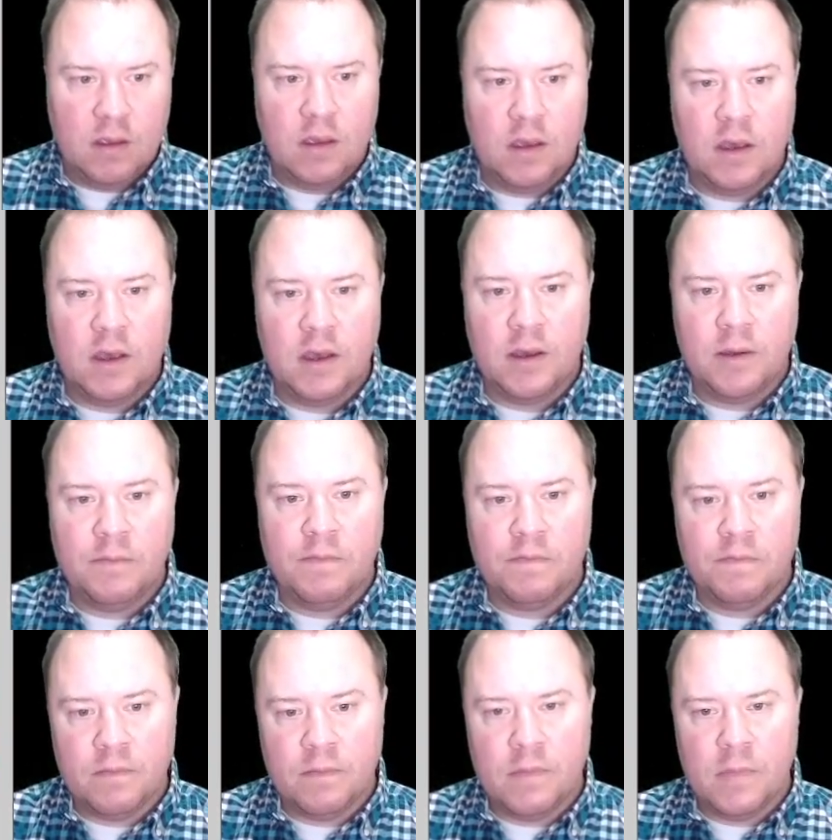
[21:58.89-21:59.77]
And
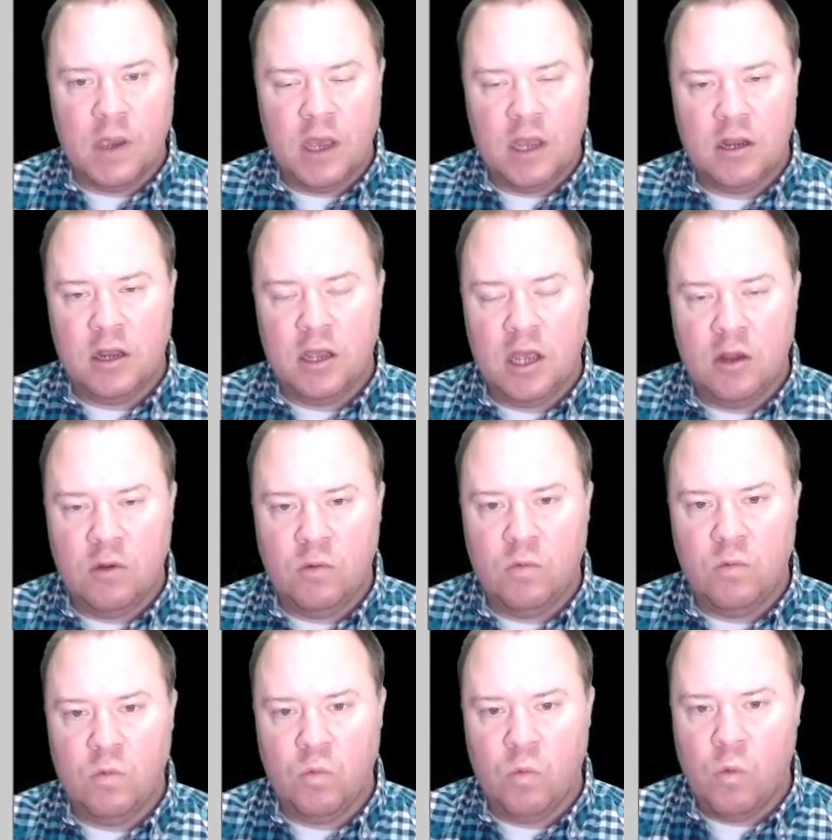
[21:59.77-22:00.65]

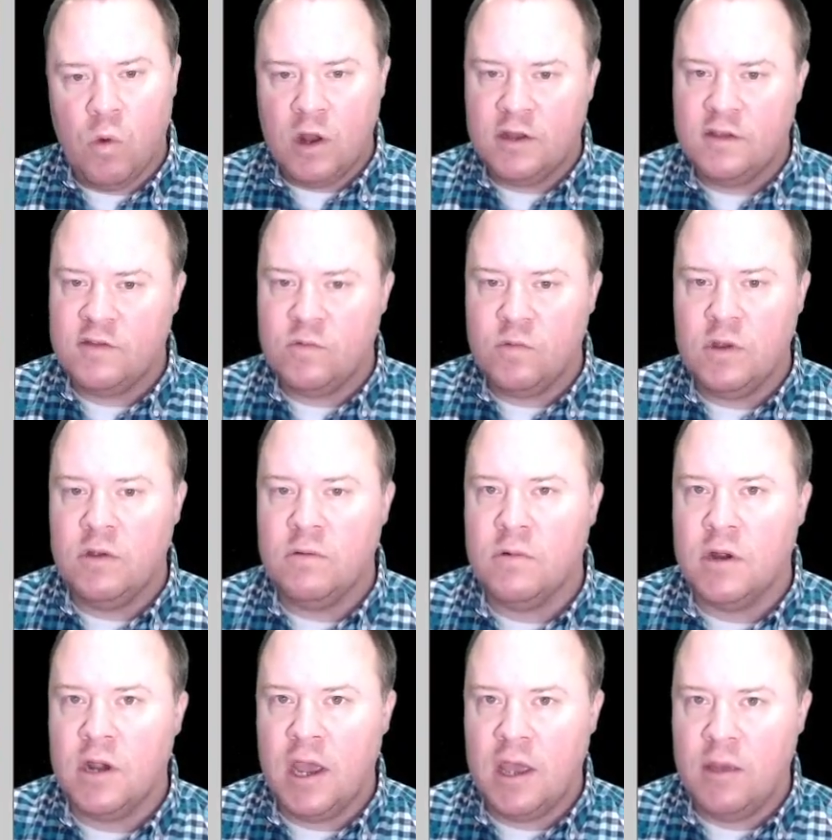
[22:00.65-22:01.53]
once we
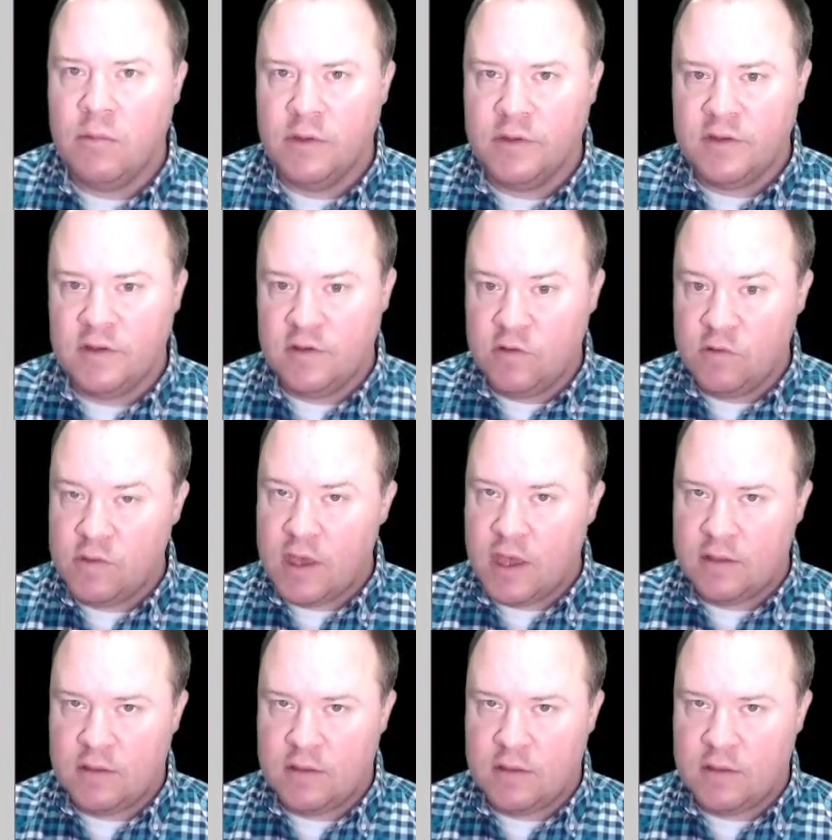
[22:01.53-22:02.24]
were able to do that,